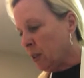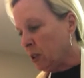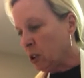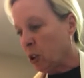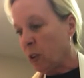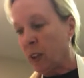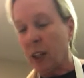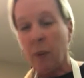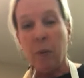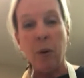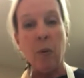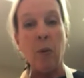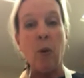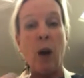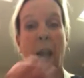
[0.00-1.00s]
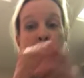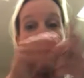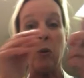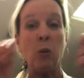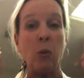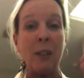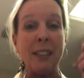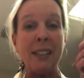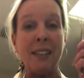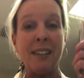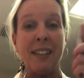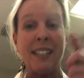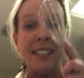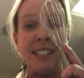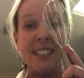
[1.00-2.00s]
So then I'm gonna whisk
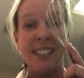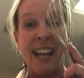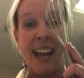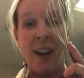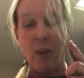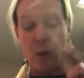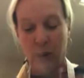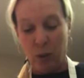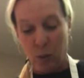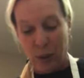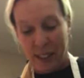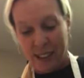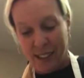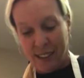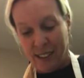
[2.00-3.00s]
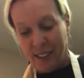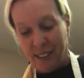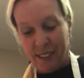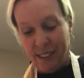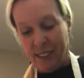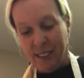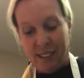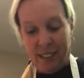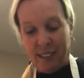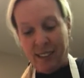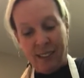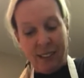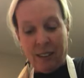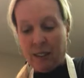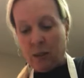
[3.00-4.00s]
this now with a whisk.
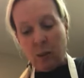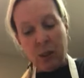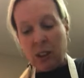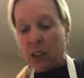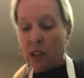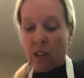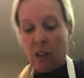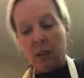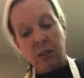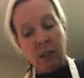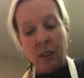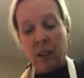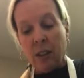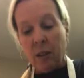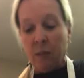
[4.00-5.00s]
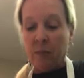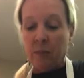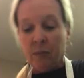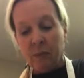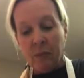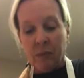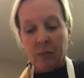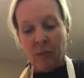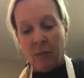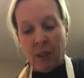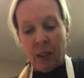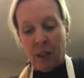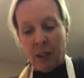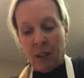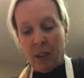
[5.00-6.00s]
Whisk it all up.
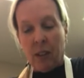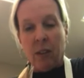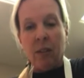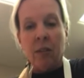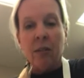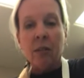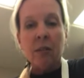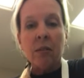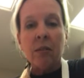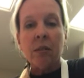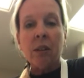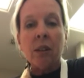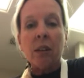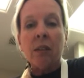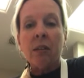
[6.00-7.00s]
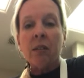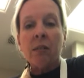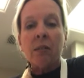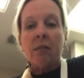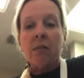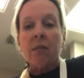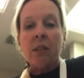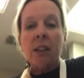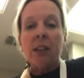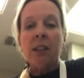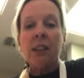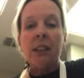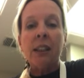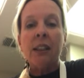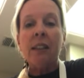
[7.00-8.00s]
You know, look. Can you
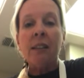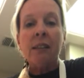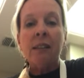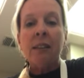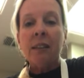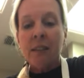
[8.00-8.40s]
see it?